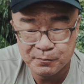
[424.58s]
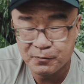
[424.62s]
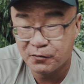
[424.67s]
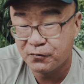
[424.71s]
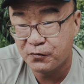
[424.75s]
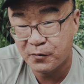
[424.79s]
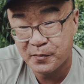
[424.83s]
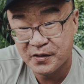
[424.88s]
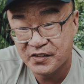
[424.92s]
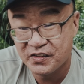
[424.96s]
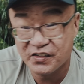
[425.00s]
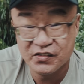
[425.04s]

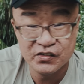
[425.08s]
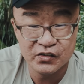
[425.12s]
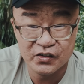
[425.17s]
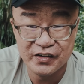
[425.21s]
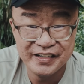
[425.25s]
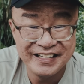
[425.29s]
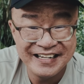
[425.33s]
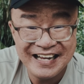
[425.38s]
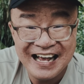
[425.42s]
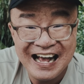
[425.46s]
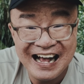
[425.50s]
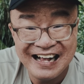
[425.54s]
performance is
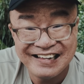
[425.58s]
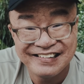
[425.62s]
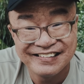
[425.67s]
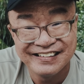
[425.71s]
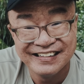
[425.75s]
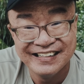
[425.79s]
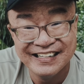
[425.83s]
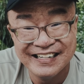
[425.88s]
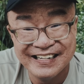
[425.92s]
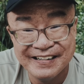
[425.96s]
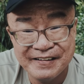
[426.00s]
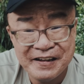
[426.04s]
already
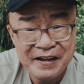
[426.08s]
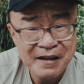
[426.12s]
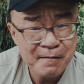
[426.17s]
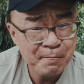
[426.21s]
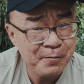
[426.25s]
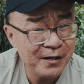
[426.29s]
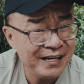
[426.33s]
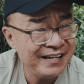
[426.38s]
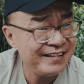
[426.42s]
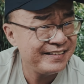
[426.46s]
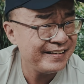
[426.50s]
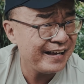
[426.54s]
excellent,
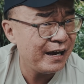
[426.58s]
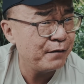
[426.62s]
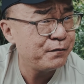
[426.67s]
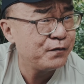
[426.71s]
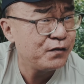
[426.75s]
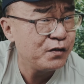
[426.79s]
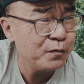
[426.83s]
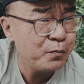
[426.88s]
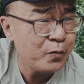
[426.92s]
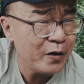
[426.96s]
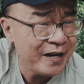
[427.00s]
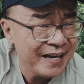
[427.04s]
but it's
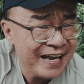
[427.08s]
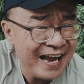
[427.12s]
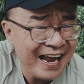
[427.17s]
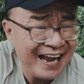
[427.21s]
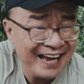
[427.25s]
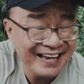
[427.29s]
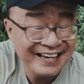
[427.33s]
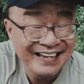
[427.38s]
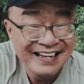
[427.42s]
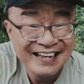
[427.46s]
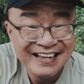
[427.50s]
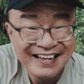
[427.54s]

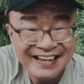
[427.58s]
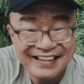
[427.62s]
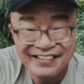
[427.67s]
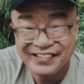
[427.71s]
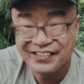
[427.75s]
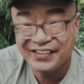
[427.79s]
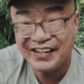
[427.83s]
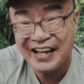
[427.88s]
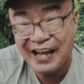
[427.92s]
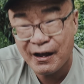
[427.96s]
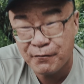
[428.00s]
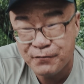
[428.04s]
f2.8. It's
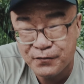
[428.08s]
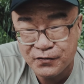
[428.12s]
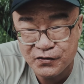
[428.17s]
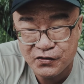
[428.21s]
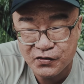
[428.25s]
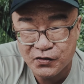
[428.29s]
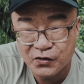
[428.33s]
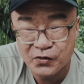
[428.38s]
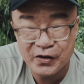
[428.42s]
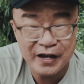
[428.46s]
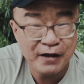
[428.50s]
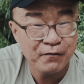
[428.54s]
not
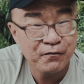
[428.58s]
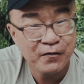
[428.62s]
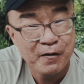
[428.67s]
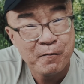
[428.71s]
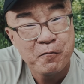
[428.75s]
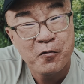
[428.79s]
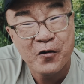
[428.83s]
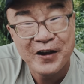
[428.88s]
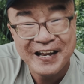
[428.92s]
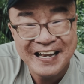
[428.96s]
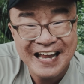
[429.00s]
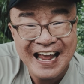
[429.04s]
f2
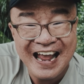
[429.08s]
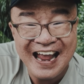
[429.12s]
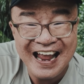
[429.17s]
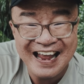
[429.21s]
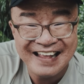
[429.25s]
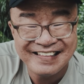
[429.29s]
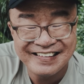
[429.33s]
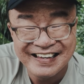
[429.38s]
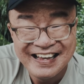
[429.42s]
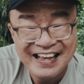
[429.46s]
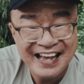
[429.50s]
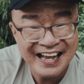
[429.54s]

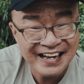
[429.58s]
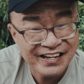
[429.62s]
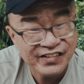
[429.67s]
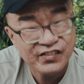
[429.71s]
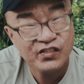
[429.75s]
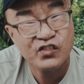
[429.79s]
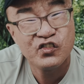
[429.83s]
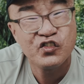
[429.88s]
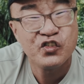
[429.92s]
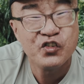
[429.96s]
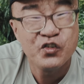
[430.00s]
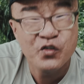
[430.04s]
f1.8, and
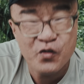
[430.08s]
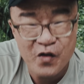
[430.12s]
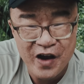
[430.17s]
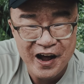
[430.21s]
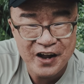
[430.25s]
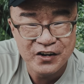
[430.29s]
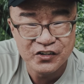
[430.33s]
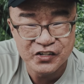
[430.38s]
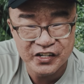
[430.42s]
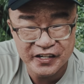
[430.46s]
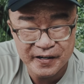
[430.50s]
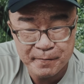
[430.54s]
it's
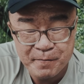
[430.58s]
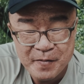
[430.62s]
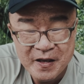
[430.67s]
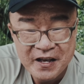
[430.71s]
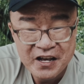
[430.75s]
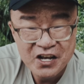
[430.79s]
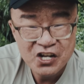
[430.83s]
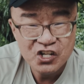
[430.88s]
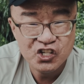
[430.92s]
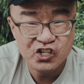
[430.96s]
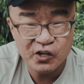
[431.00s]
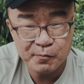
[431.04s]
200.
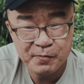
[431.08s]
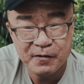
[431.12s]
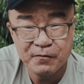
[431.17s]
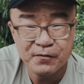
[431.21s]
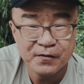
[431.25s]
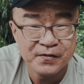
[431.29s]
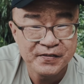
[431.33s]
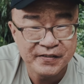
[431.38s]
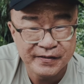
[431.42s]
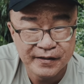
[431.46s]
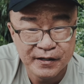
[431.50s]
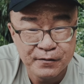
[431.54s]
Jumping
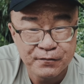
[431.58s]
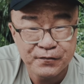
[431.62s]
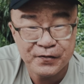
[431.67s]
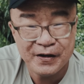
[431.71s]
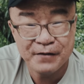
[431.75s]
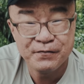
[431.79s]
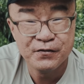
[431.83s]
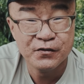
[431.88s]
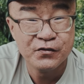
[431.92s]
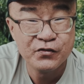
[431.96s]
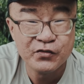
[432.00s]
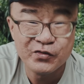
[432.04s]
from
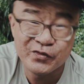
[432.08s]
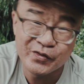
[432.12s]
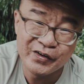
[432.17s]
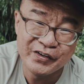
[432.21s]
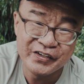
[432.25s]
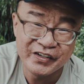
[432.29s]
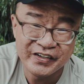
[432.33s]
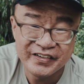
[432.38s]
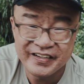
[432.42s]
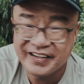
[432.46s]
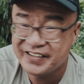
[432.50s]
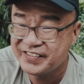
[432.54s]
75 to
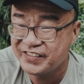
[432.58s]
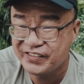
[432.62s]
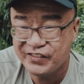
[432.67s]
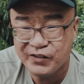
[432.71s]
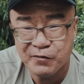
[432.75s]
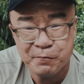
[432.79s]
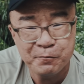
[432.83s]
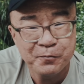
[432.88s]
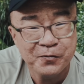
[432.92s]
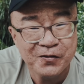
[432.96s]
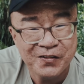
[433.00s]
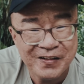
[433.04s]
200, there's
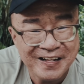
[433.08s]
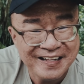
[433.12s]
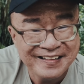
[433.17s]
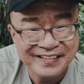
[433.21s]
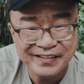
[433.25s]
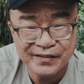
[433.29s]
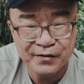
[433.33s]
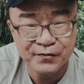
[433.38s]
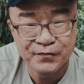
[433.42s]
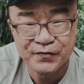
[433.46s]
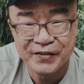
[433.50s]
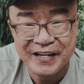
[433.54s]
still
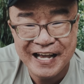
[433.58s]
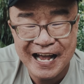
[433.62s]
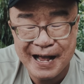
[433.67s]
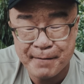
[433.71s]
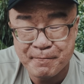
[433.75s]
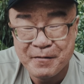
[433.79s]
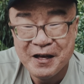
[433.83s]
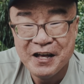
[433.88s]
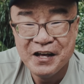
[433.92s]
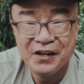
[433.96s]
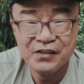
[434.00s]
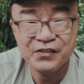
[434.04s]
plenty of
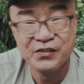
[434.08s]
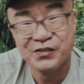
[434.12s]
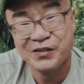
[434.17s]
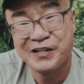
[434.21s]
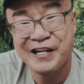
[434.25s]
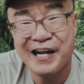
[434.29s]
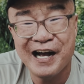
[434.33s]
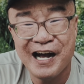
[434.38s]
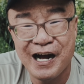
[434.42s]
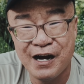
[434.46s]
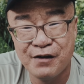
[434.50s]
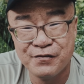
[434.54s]
gap to
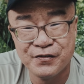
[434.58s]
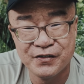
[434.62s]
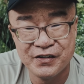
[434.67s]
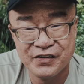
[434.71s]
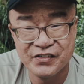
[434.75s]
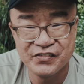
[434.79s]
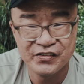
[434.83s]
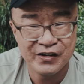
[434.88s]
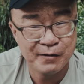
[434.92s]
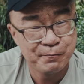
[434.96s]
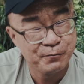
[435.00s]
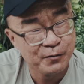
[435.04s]
cover.
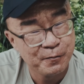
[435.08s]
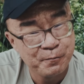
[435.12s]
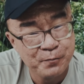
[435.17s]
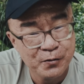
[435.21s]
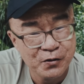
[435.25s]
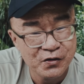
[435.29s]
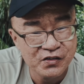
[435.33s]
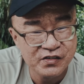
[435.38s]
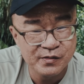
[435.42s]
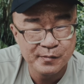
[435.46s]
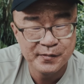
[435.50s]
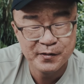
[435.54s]
So I
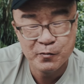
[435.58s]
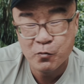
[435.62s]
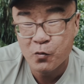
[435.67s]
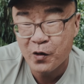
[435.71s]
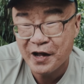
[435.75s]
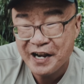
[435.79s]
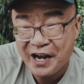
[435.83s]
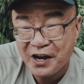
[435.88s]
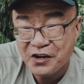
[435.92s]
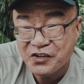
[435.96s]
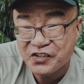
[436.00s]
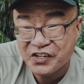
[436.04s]
propose maybe
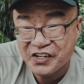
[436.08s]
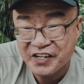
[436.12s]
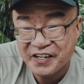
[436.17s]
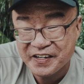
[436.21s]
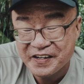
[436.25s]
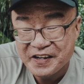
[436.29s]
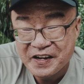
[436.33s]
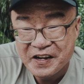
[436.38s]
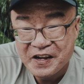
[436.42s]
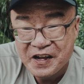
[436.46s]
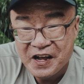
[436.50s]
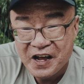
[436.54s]
100,
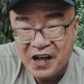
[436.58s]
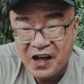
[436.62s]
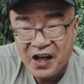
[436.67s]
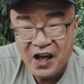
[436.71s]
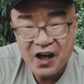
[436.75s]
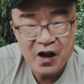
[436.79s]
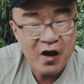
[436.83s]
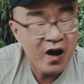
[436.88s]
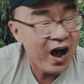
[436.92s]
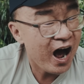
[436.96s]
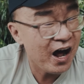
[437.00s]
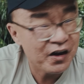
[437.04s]

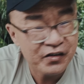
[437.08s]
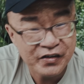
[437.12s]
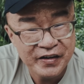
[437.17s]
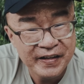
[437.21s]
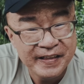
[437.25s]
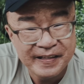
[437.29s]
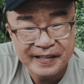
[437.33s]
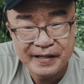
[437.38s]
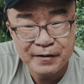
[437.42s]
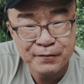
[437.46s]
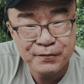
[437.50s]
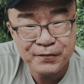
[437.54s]

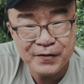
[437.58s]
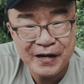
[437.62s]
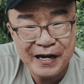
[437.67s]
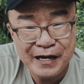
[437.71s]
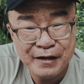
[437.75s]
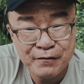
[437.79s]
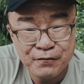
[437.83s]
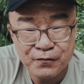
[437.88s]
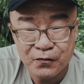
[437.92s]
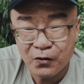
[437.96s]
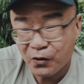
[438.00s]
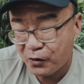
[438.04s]

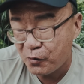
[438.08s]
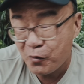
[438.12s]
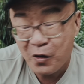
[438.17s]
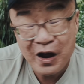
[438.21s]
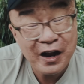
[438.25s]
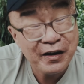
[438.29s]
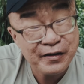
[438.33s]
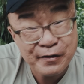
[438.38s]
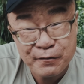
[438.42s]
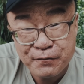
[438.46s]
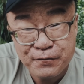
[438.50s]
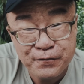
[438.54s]
135, or
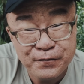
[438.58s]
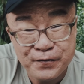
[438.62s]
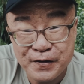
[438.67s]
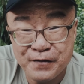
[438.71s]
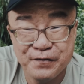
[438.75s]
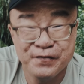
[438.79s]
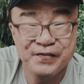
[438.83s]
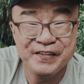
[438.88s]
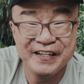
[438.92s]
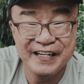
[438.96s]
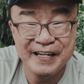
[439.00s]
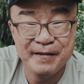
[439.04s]

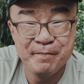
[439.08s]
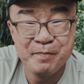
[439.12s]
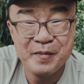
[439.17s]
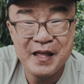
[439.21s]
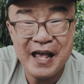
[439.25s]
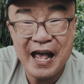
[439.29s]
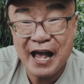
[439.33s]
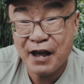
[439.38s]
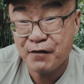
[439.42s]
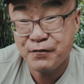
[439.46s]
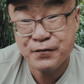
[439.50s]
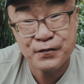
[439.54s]
150
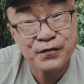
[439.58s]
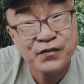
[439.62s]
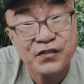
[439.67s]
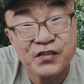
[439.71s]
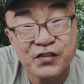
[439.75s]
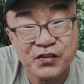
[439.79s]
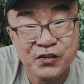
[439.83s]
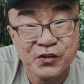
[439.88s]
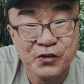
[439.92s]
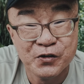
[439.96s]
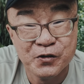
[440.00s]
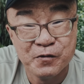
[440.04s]

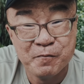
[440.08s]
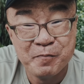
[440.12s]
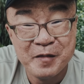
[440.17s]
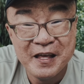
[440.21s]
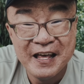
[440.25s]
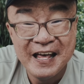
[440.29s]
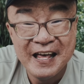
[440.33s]
f2.